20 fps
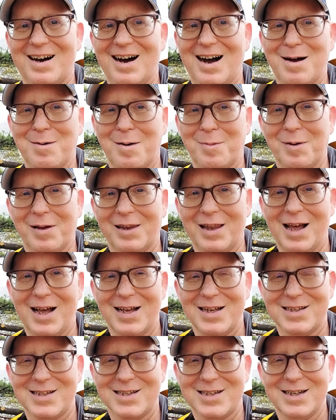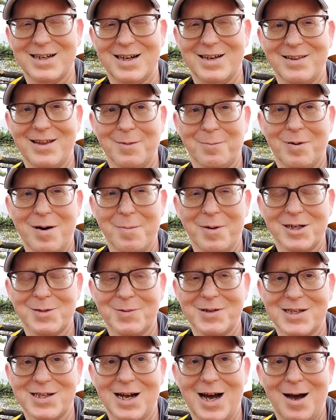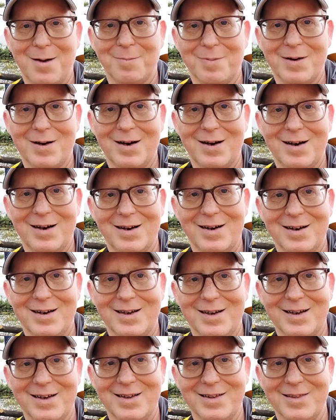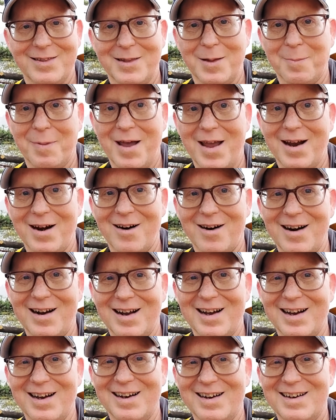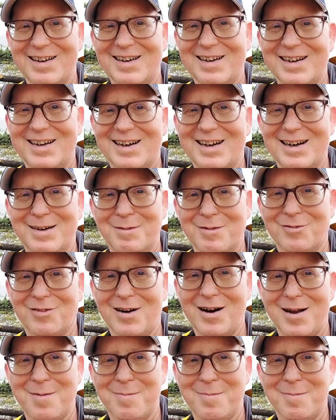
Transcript: Just kind of panning around. It's kind of nice. So we're going to walk down this path and see what we